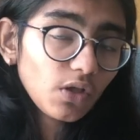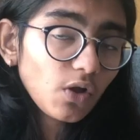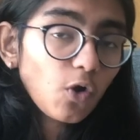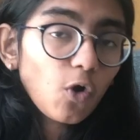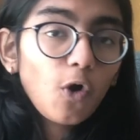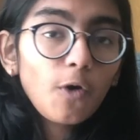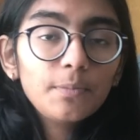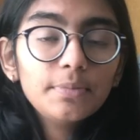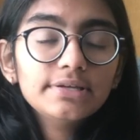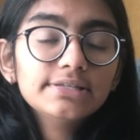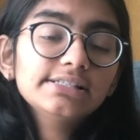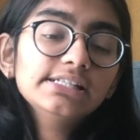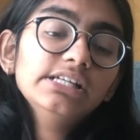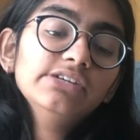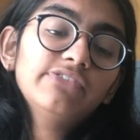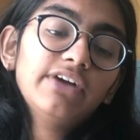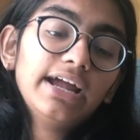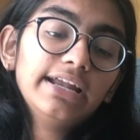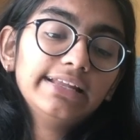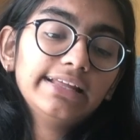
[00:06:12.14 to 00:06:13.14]
obviously
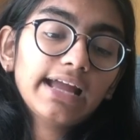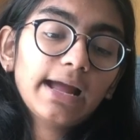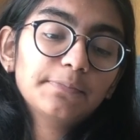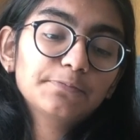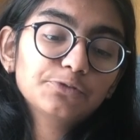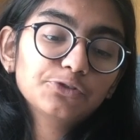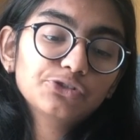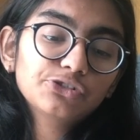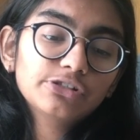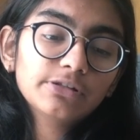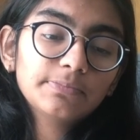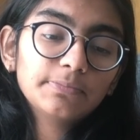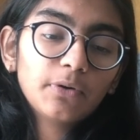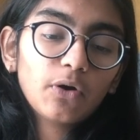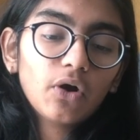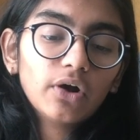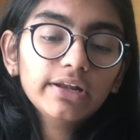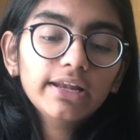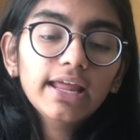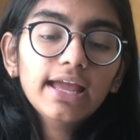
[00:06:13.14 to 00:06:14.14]
white captures the
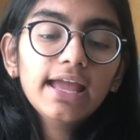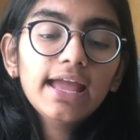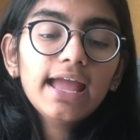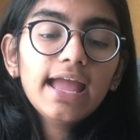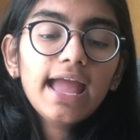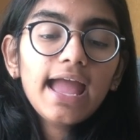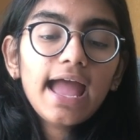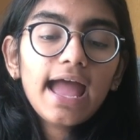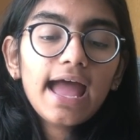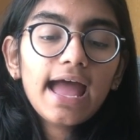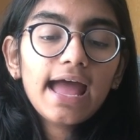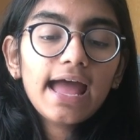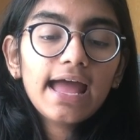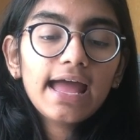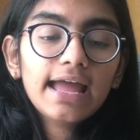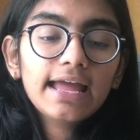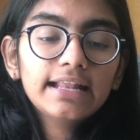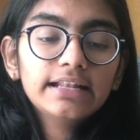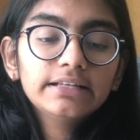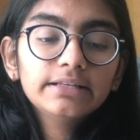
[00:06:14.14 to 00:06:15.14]
pawn,
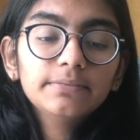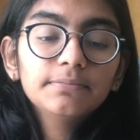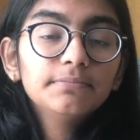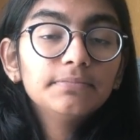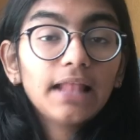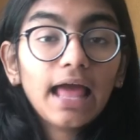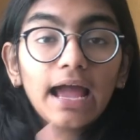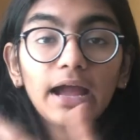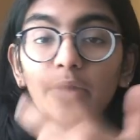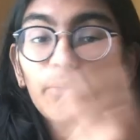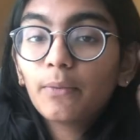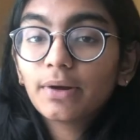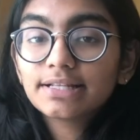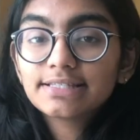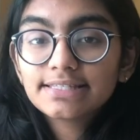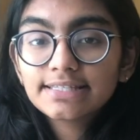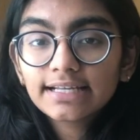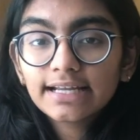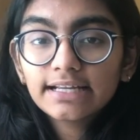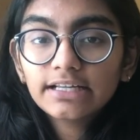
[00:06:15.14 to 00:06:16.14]
and black
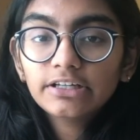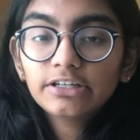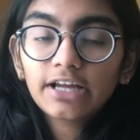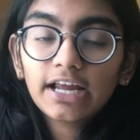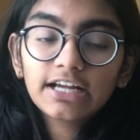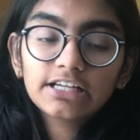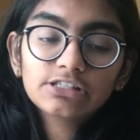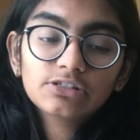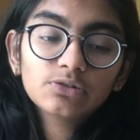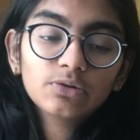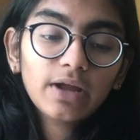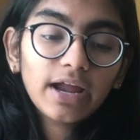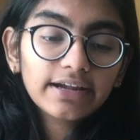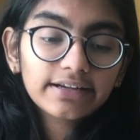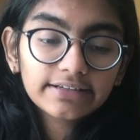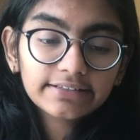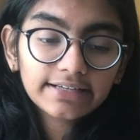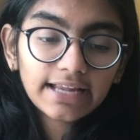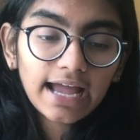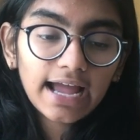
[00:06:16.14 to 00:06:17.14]
once again tries to get
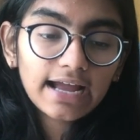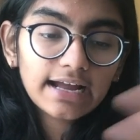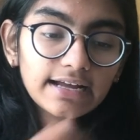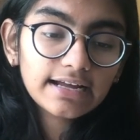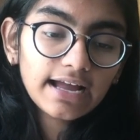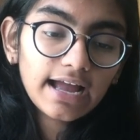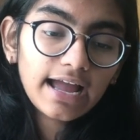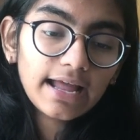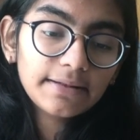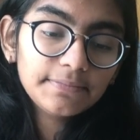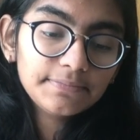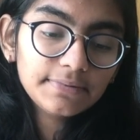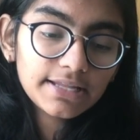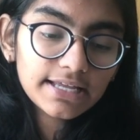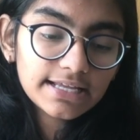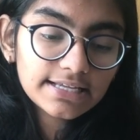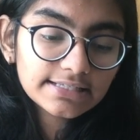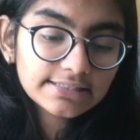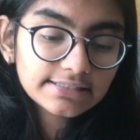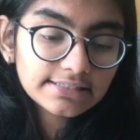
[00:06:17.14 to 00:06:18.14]
attack and
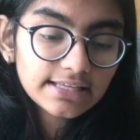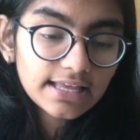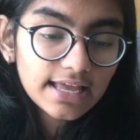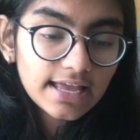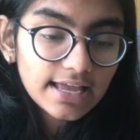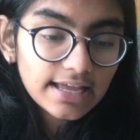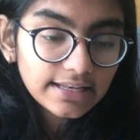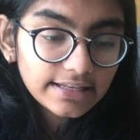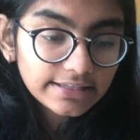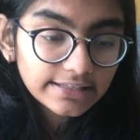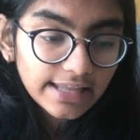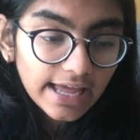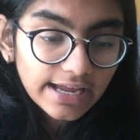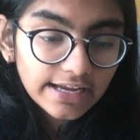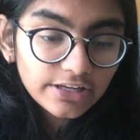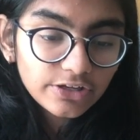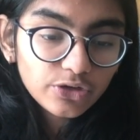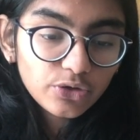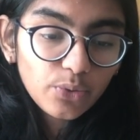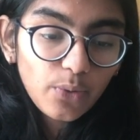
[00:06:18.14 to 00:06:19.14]
plays
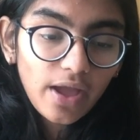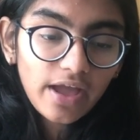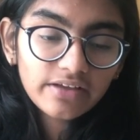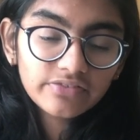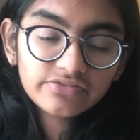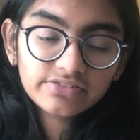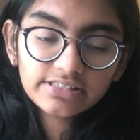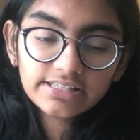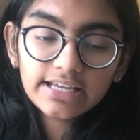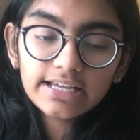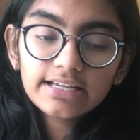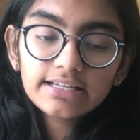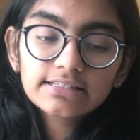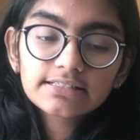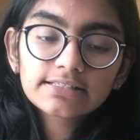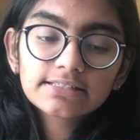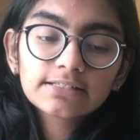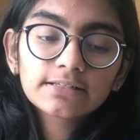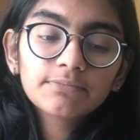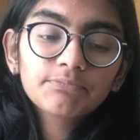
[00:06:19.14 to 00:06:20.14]
knight to
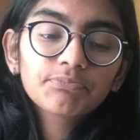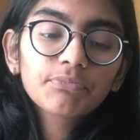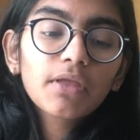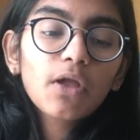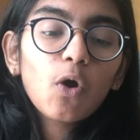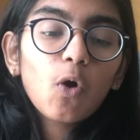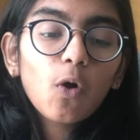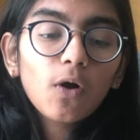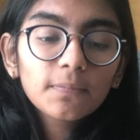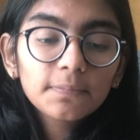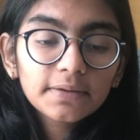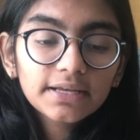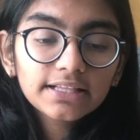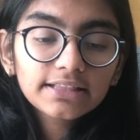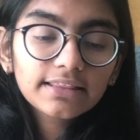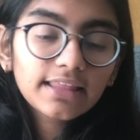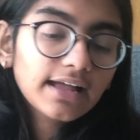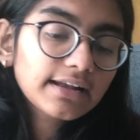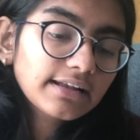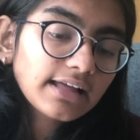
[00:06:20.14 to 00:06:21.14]
f6,
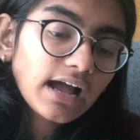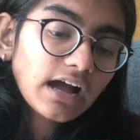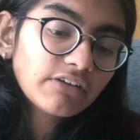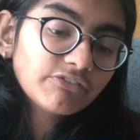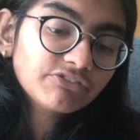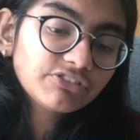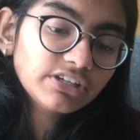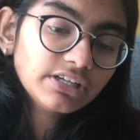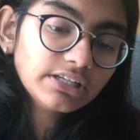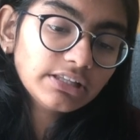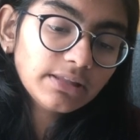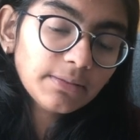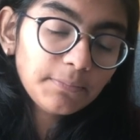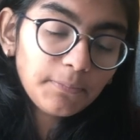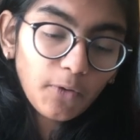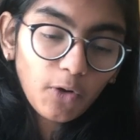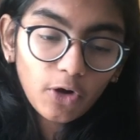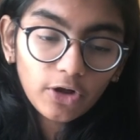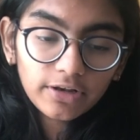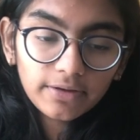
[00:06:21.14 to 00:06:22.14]
hoping that after the
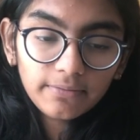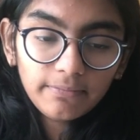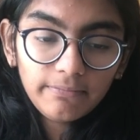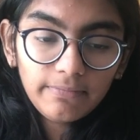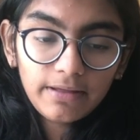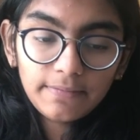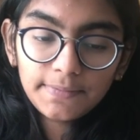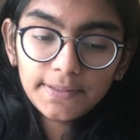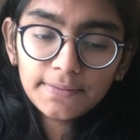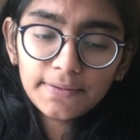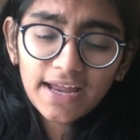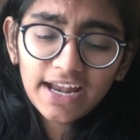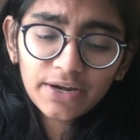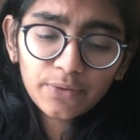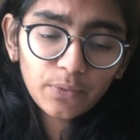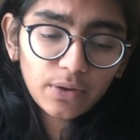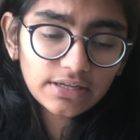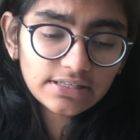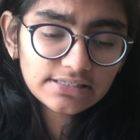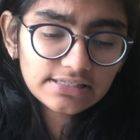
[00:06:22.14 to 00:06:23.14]
pawn maybe
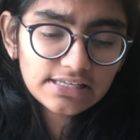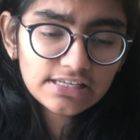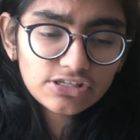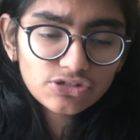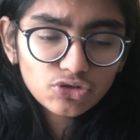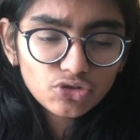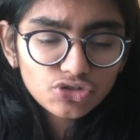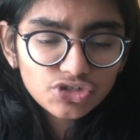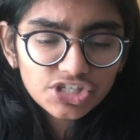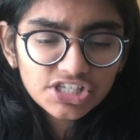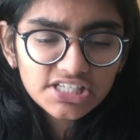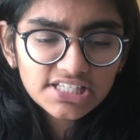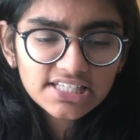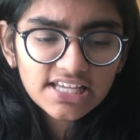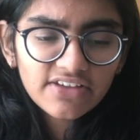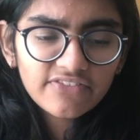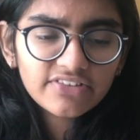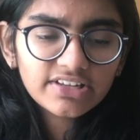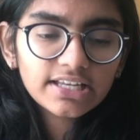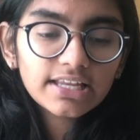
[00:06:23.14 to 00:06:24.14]
advances to
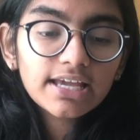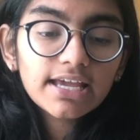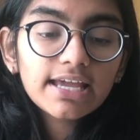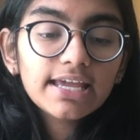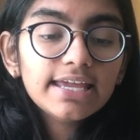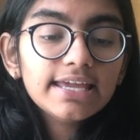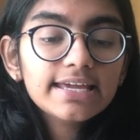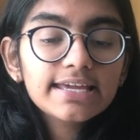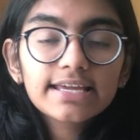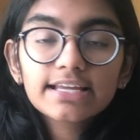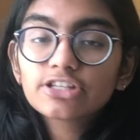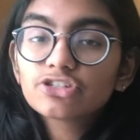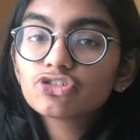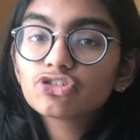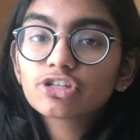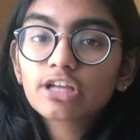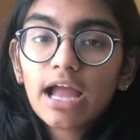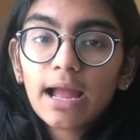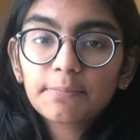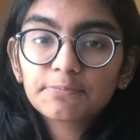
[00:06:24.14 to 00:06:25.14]
g7, he can
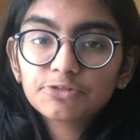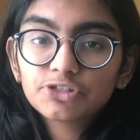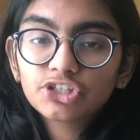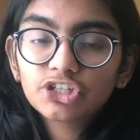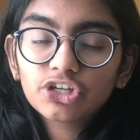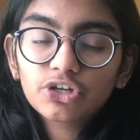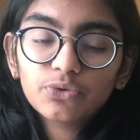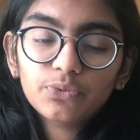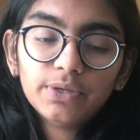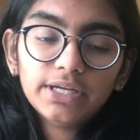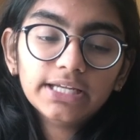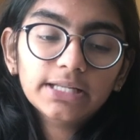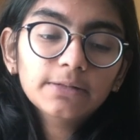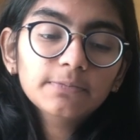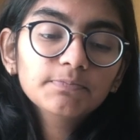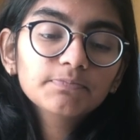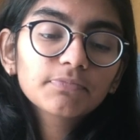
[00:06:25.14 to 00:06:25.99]
just capture the queen.